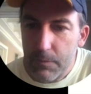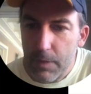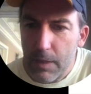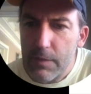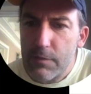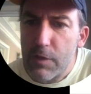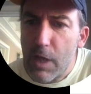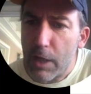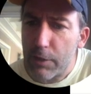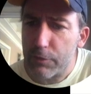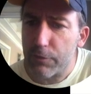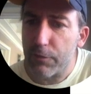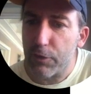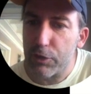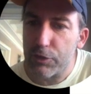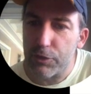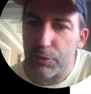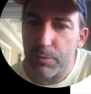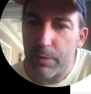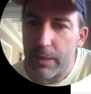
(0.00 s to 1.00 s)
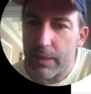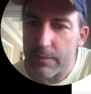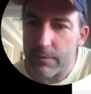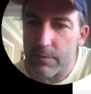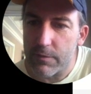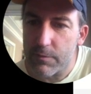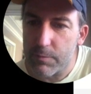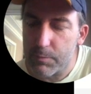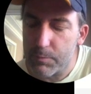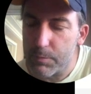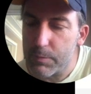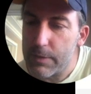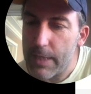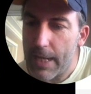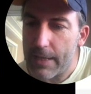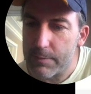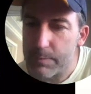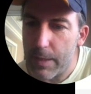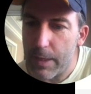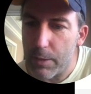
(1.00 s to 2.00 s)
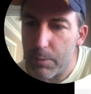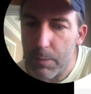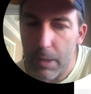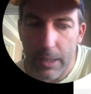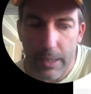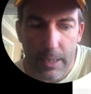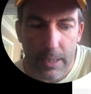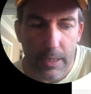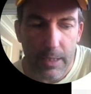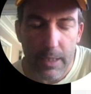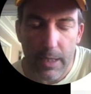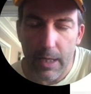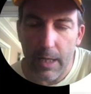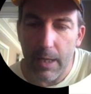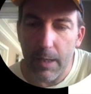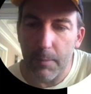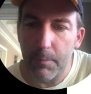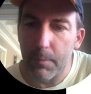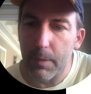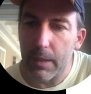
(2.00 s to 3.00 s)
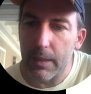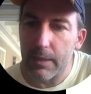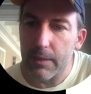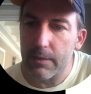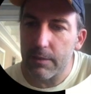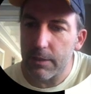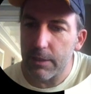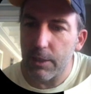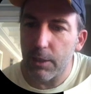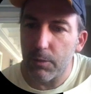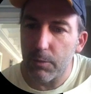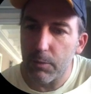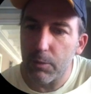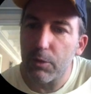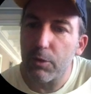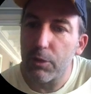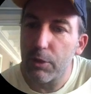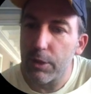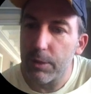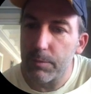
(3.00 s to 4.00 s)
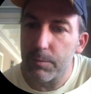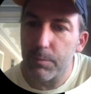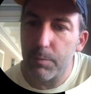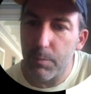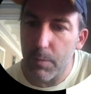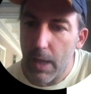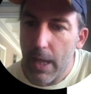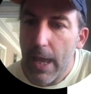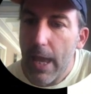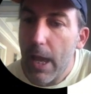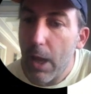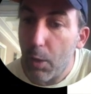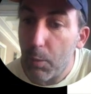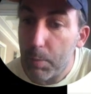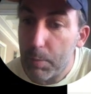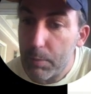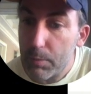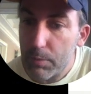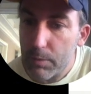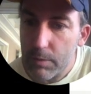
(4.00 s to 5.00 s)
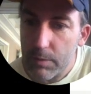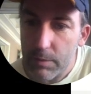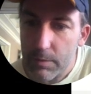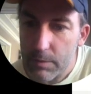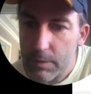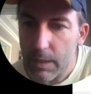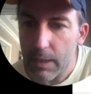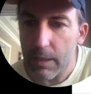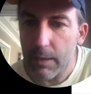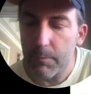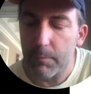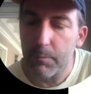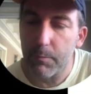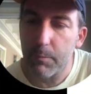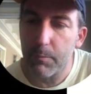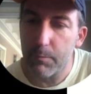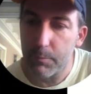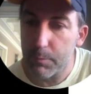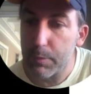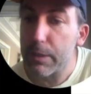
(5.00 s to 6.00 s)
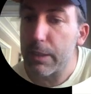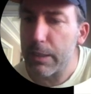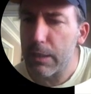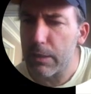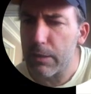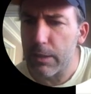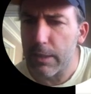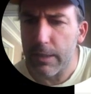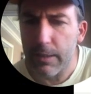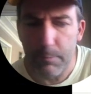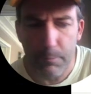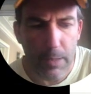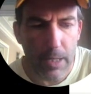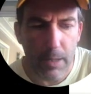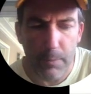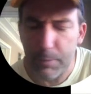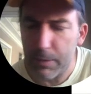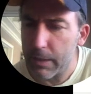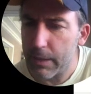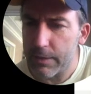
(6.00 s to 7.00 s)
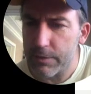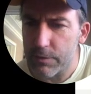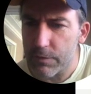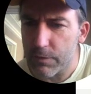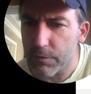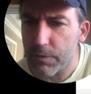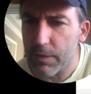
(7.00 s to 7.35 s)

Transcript: it's controversial because it's taxpayer money, but could help particularly populations of